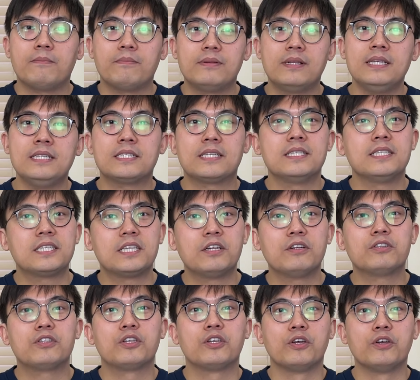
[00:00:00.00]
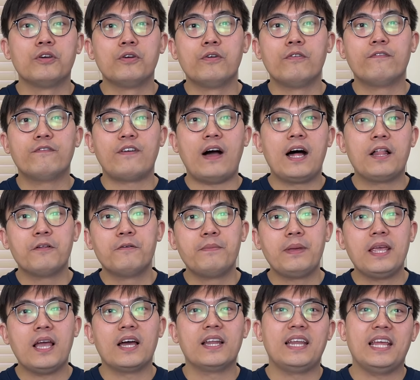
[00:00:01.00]
please consider to follow
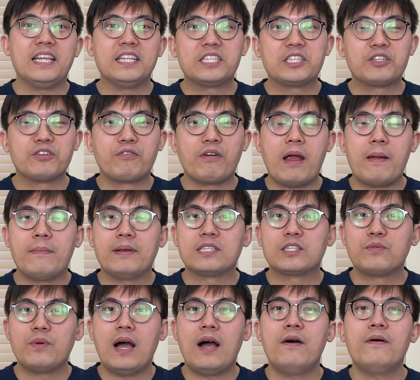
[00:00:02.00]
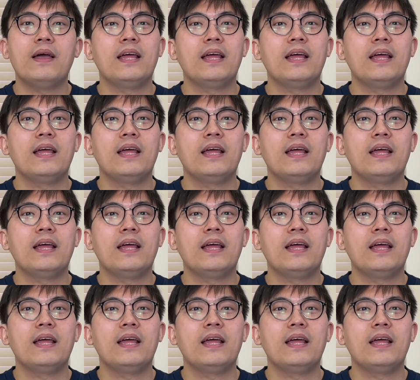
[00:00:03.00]
me on Instagram as well,